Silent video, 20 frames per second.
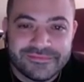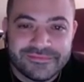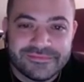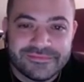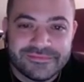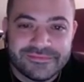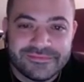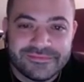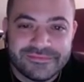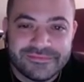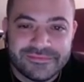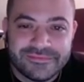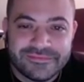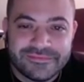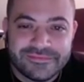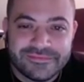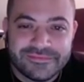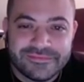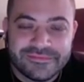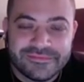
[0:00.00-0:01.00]

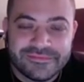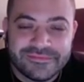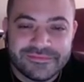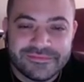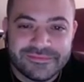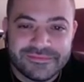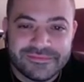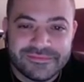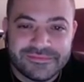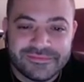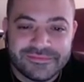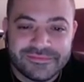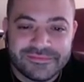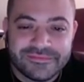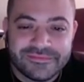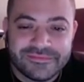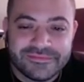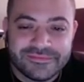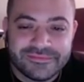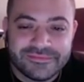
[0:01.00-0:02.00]

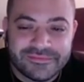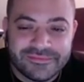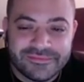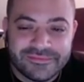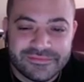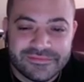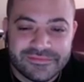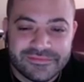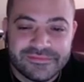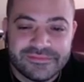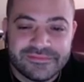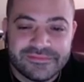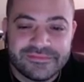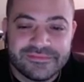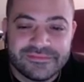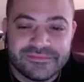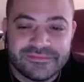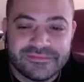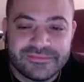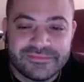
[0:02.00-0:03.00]

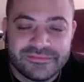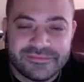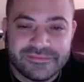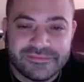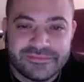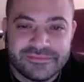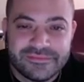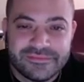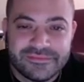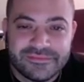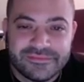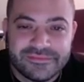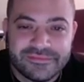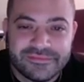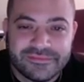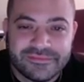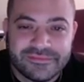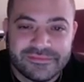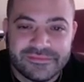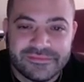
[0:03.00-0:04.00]

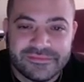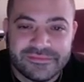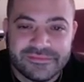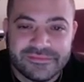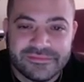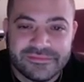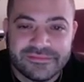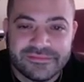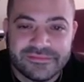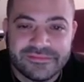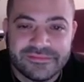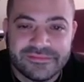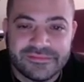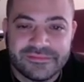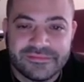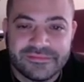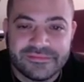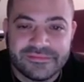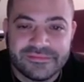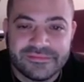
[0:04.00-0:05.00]

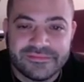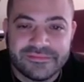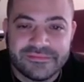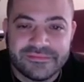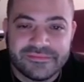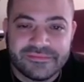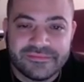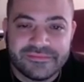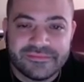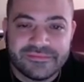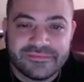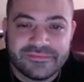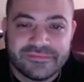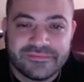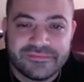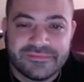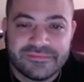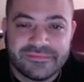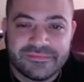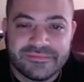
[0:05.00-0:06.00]

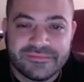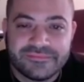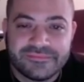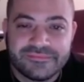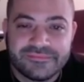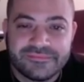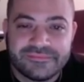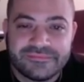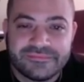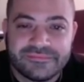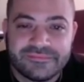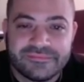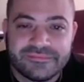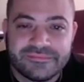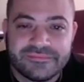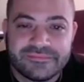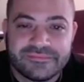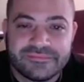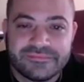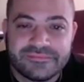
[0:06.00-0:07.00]

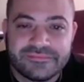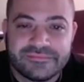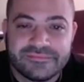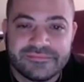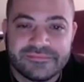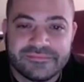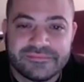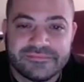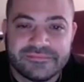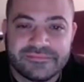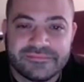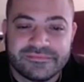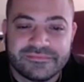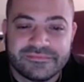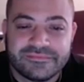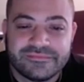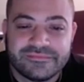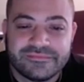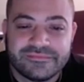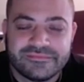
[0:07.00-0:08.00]
(not speaking)